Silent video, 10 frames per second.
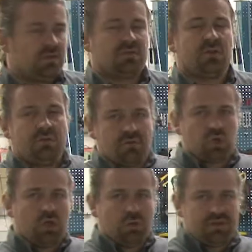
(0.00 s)
So the
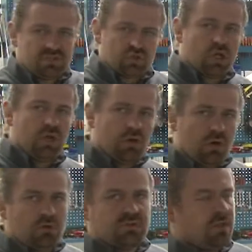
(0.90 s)
thrill with this trailer
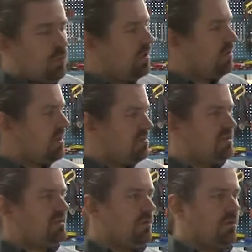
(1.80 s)
goes that when you get
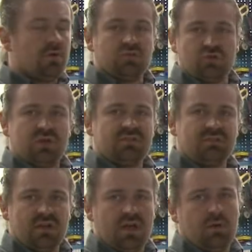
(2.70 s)
this to the construction
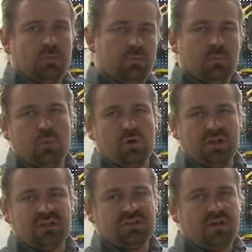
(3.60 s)
side or
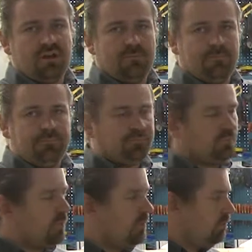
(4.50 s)
working side,
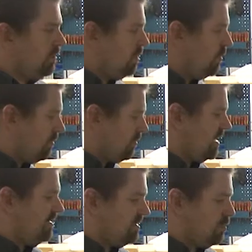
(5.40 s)
you
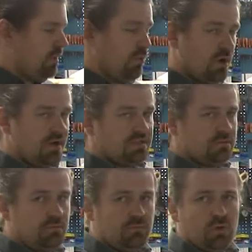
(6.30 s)
get this where you want it,
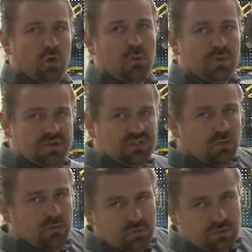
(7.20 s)
you open this
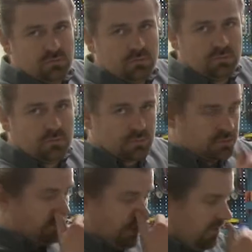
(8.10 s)
hood,
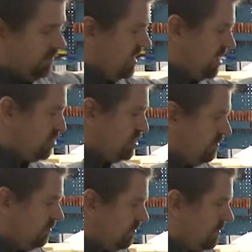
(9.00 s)
turn on the
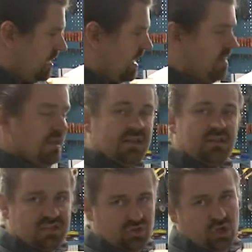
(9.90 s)
engine, and then
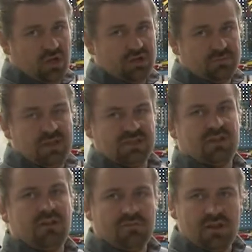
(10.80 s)
this trailer is
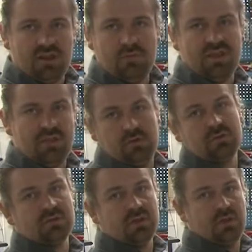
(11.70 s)
basically ready to be
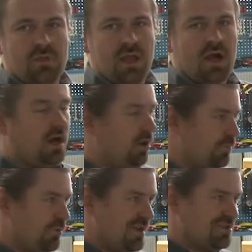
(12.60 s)
used. I
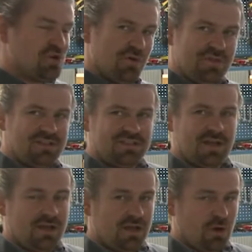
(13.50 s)
hope you enjoyed this
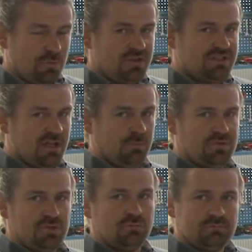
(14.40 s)
and I hope this
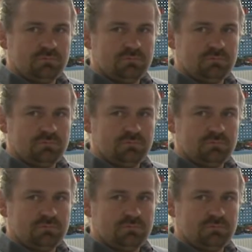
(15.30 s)
helped you.